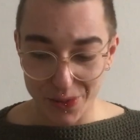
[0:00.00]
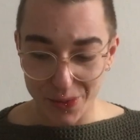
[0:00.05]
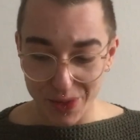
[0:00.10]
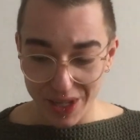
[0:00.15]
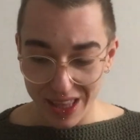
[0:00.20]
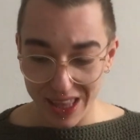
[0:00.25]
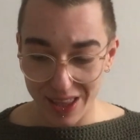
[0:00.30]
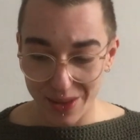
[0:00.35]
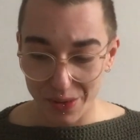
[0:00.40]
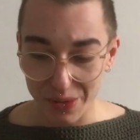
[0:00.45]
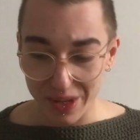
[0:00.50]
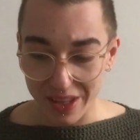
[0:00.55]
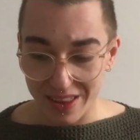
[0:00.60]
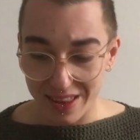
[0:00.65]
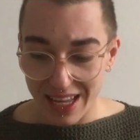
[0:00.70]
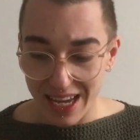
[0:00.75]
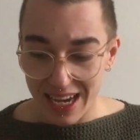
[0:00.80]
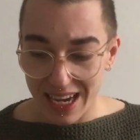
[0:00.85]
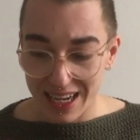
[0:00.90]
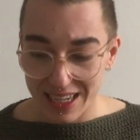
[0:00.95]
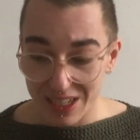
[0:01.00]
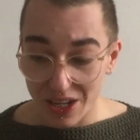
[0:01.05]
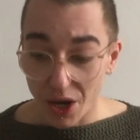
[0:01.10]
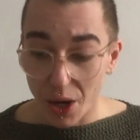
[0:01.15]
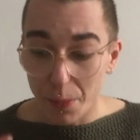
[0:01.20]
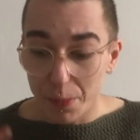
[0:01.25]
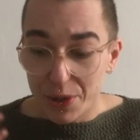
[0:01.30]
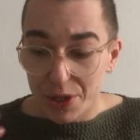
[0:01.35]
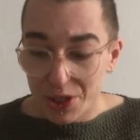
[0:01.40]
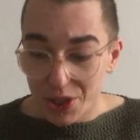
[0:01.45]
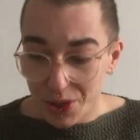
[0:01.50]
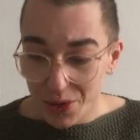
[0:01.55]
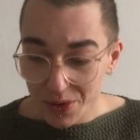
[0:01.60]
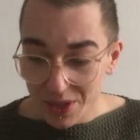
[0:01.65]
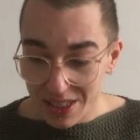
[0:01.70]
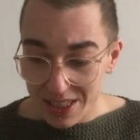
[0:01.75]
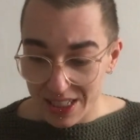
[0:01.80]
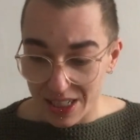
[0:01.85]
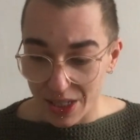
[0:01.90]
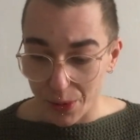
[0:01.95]
with that
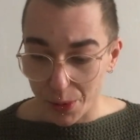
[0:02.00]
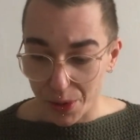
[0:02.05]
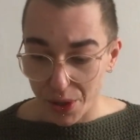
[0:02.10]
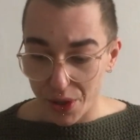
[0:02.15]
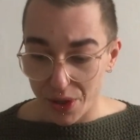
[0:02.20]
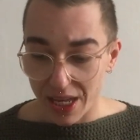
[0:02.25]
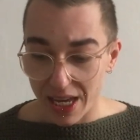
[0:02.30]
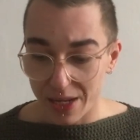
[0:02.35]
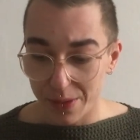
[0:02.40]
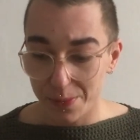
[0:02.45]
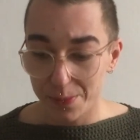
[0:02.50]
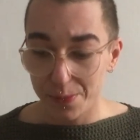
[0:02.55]
opportunity, with that